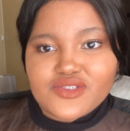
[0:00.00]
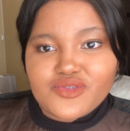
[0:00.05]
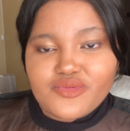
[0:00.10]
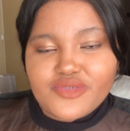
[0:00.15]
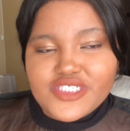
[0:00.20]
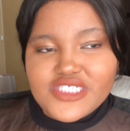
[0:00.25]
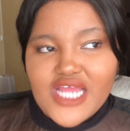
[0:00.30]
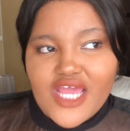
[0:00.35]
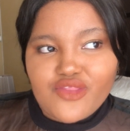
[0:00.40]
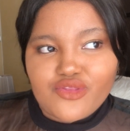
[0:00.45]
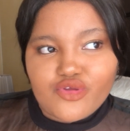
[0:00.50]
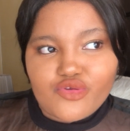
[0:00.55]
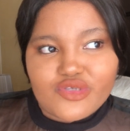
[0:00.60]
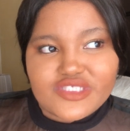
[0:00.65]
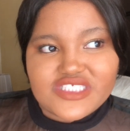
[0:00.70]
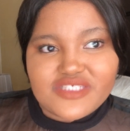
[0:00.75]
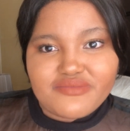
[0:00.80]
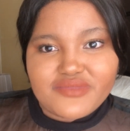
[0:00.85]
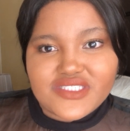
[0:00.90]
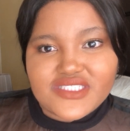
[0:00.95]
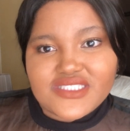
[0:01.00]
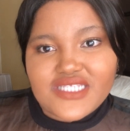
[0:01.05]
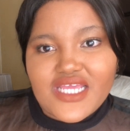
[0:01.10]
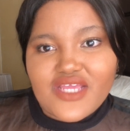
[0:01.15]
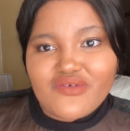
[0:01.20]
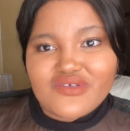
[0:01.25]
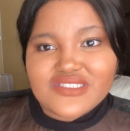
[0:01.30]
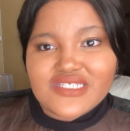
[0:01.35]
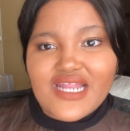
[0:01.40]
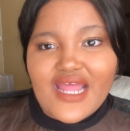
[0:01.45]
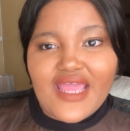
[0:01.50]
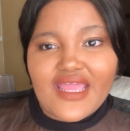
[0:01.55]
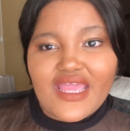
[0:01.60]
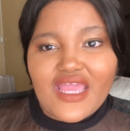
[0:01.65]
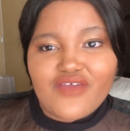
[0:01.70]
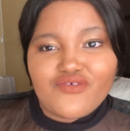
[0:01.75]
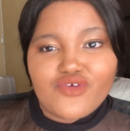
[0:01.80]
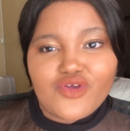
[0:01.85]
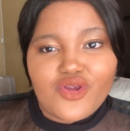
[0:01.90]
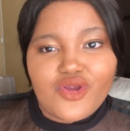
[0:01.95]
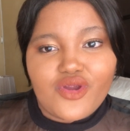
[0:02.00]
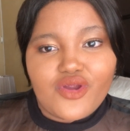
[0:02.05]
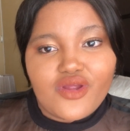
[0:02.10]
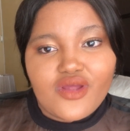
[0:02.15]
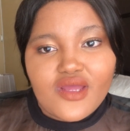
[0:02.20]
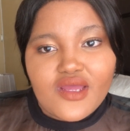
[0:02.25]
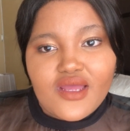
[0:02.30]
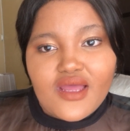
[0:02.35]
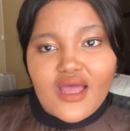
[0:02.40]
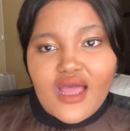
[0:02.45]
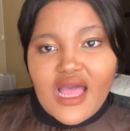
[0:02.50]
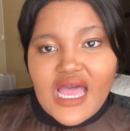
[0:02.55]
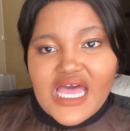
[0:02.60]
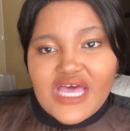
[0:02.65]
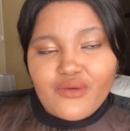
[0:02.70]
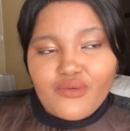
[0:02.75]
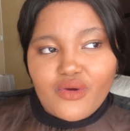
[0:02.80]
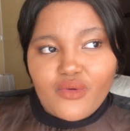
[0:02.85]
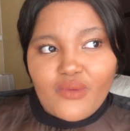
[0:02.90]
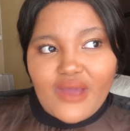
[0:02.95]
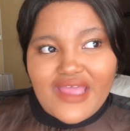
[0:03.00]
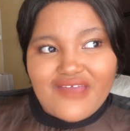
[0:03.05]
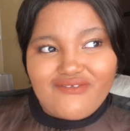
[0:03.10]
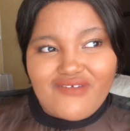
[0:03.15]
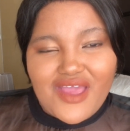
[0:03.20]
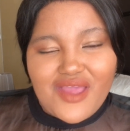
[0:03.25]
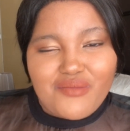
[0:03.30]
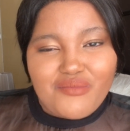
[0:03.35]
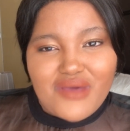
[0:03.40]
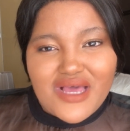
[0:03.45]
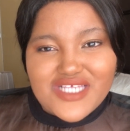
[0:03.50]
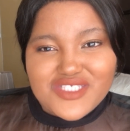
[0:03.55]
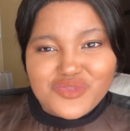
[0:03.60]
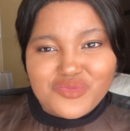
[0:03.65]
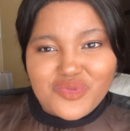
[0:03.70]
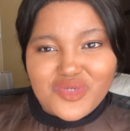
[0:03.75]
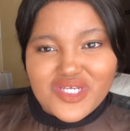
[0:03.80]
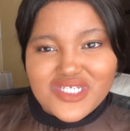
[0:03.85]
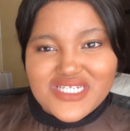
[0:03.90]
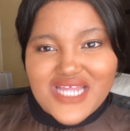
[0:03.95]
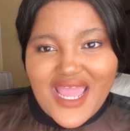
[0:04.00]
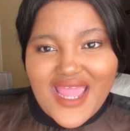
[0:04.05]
which I thought was a mistake, was that I gave her our Wi-Fi password.